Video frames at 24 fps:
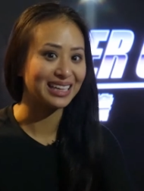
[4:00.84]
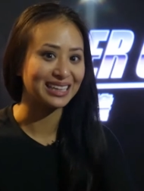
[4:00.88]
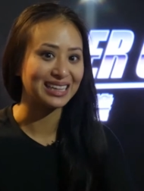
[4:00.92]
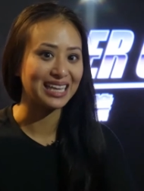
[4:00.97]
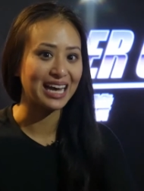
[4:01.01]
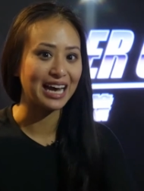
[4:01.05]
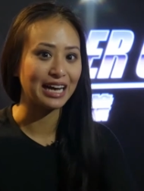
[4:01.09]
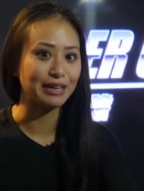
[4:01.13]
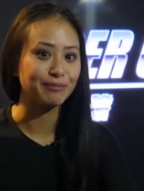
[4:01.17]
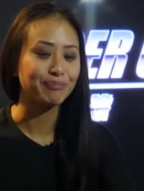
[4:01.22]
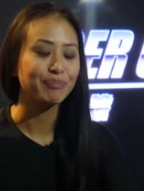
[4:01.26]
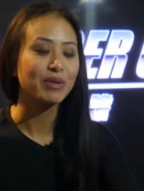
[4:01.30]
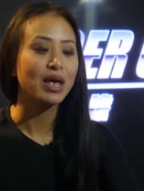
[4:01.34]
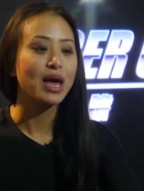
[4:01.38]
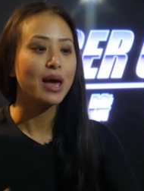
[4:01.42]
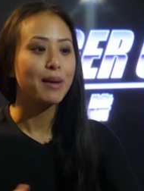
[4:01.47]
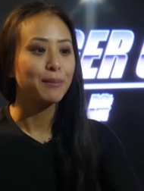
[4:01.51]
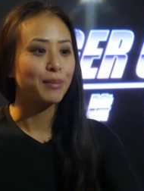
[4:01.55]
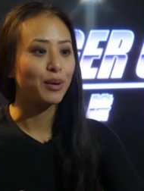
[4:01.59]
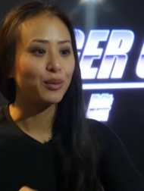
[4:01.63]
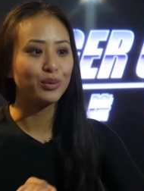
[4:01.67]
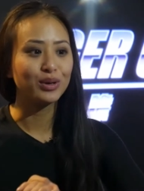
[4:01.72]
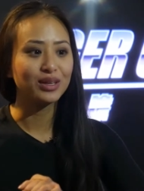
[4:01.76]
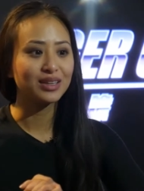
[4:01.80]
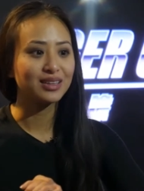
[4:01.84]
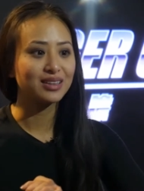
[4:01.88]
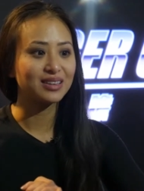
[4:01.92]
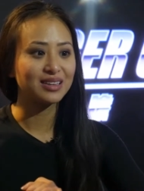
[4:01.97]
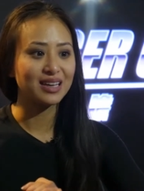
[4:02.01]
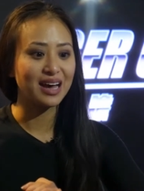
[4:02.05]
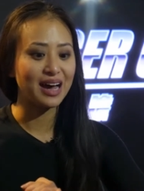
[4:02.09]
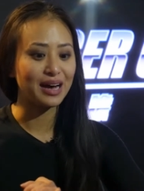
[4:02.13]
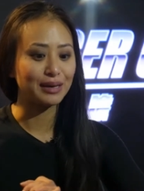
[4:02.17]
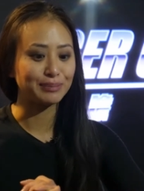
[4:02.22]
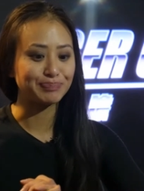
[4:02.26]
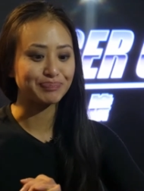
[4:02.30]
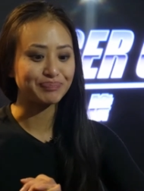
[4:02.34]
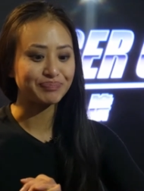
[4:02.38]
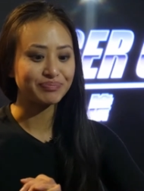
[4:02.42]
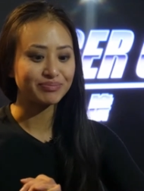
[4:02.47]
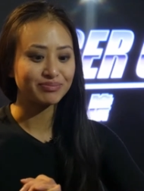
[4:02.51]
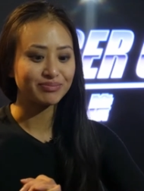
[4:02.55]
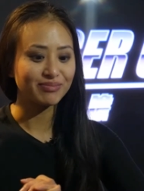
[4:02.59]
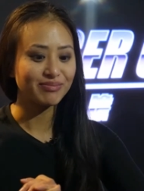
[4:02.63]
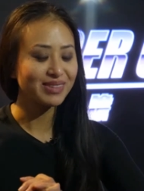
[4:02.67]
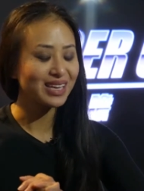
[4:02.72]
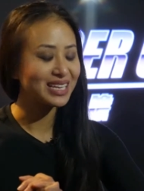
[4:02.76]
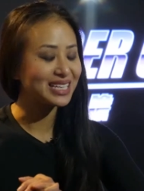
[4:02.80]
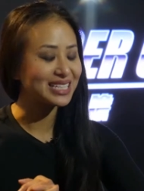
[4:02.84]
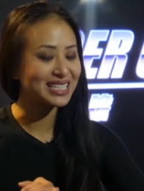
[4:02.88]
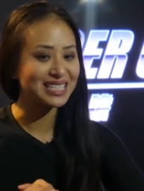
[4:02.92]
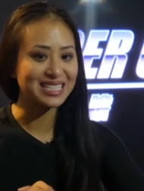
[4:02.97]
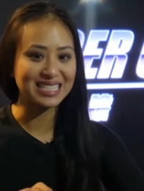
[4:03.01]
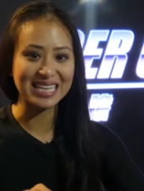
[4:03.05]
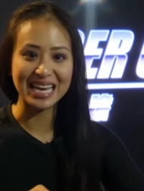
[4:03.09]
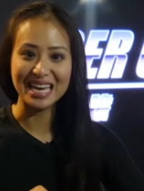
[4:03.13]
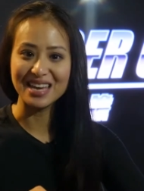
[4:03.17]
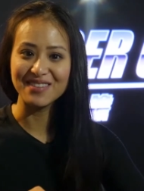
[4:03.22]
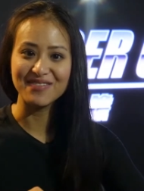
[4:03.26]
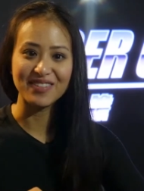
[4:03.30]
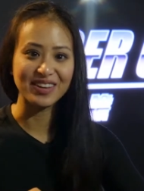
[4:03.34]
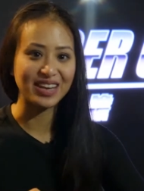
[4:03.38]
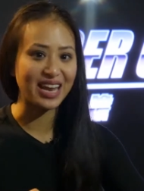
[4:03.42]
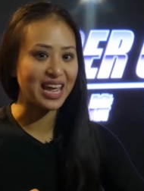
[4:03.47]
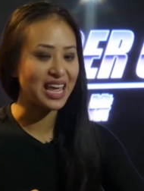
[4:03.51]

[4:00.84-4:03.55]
at that. But with Steven,